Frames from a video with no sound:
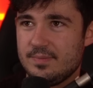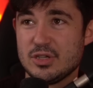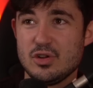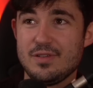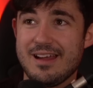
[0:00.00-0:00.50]

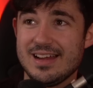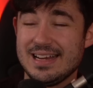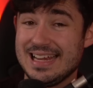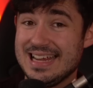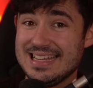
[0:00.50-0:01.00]
Mystery
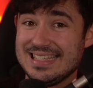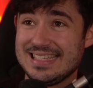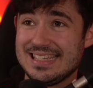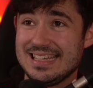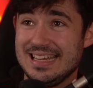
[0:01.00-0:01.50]
variant
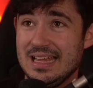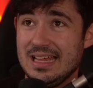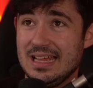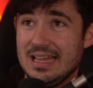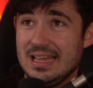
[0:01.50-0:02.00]
is
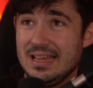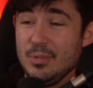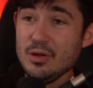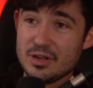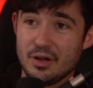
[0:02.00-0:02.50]

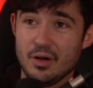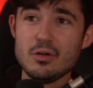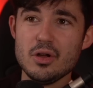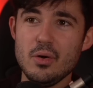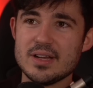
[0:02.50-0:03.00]
Moongo. Oh,
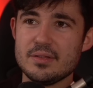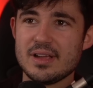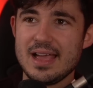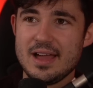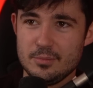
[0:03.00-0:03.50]
cool. I don't
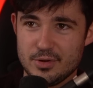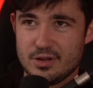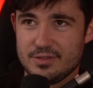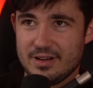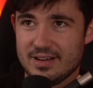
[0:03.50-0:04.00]
think I have a
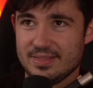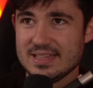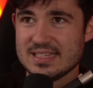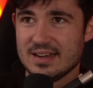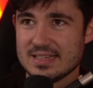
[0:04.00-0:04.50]
Moongo variant.
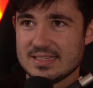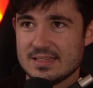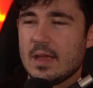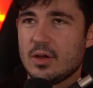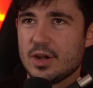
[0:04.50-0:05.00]
That's nice.
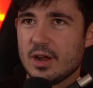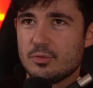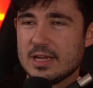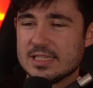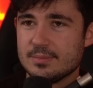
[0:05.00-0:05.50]
I gotta
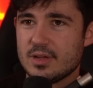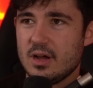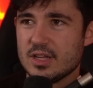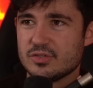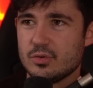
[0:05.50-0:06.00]
upgrade some
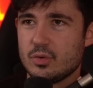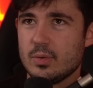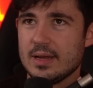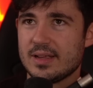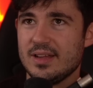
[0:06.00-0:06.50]
cards real
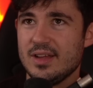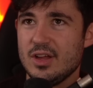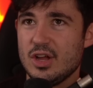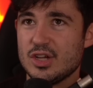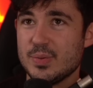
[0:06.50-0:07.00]
quick.
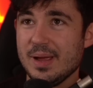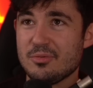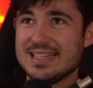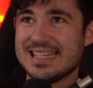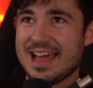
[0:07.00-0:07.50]
Should we
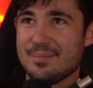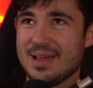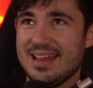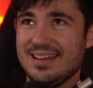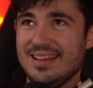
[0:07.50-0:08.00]
upgrade
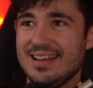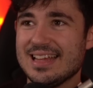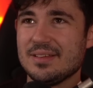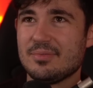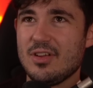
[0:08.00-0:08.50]
Sandman?
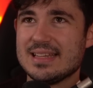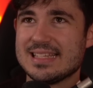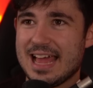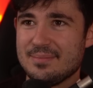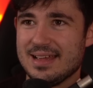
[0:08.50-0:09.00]
Let's upgrade
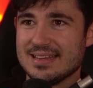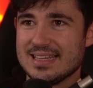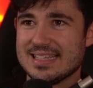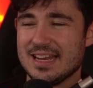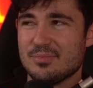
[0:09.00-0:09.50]
Sandman to
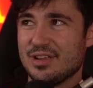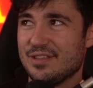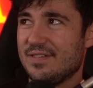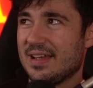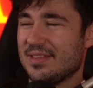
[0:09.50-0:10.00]
celebrate the
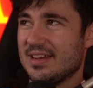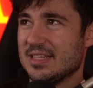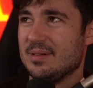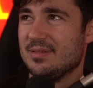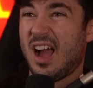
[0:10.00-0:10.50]
fact that it's been...